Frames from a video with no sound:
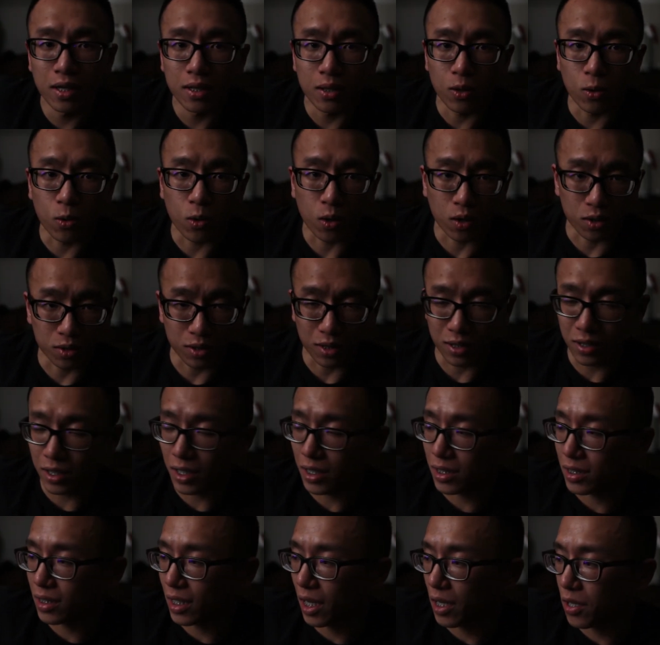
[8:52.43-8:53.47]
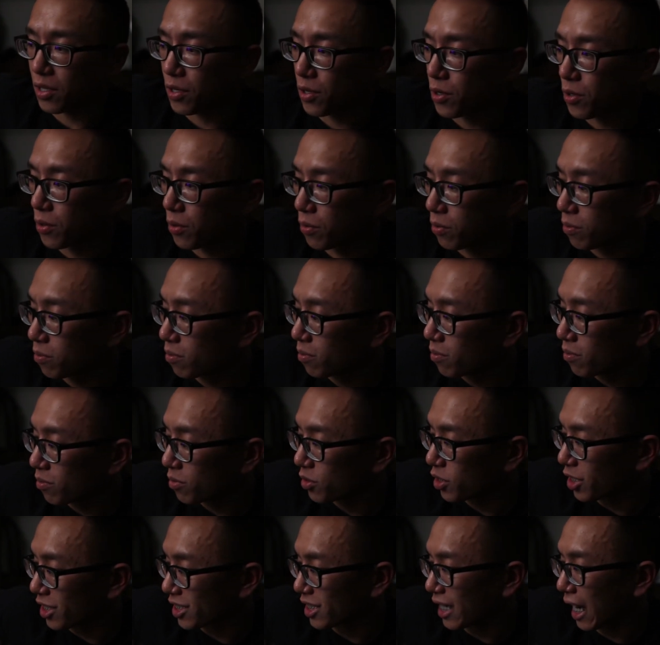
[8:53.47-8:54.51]
or the things that you
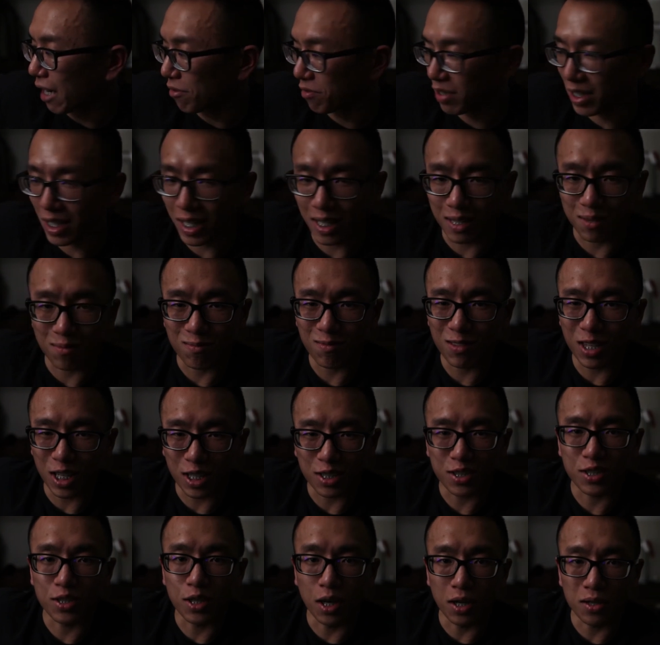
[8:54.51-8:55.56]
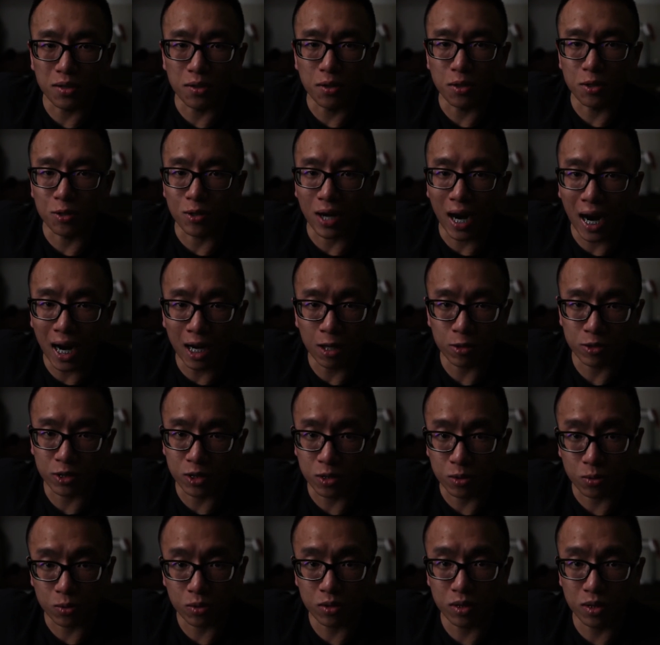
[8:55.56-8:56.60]
just have to get things done in your house
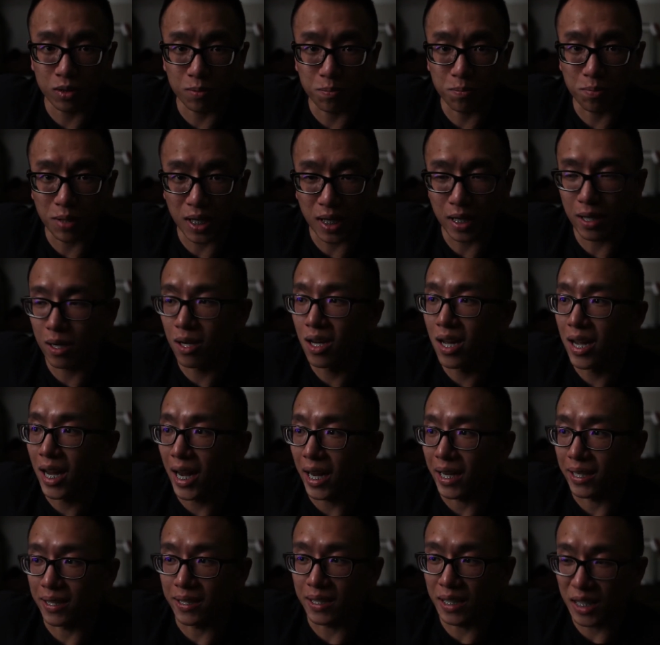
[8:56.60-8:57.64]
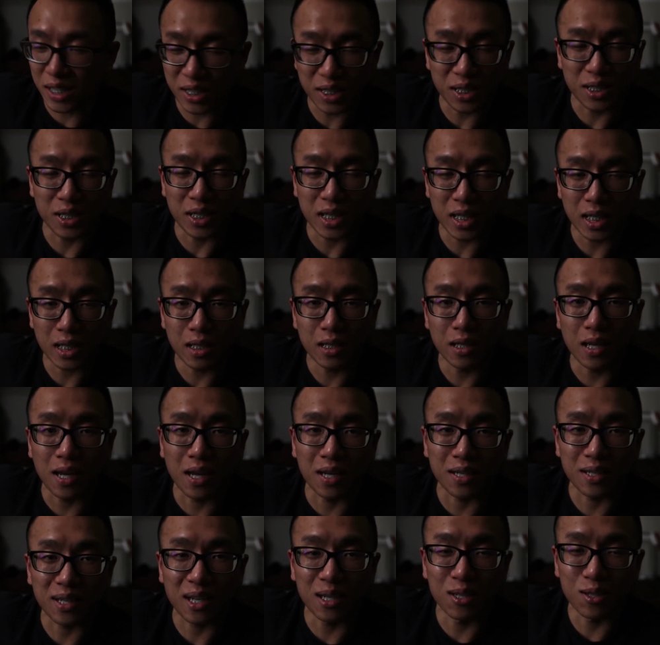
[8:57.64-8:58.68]
in order to be a decent
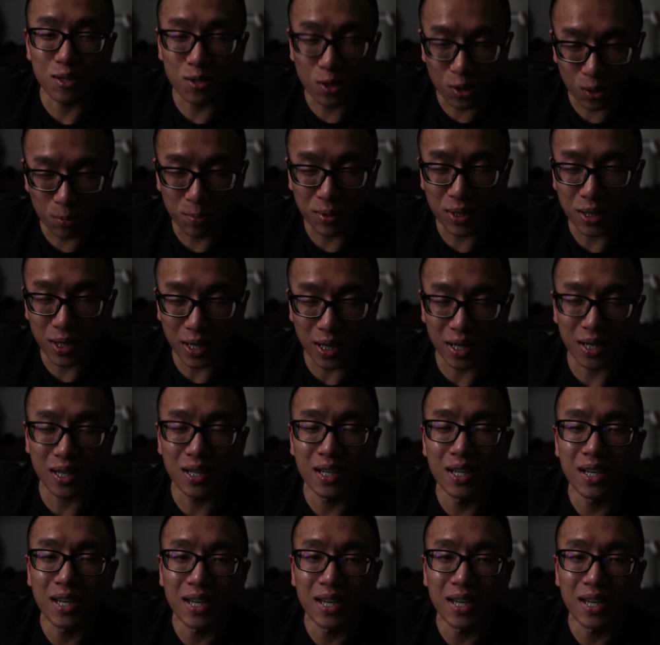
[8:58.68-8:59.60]
and contributing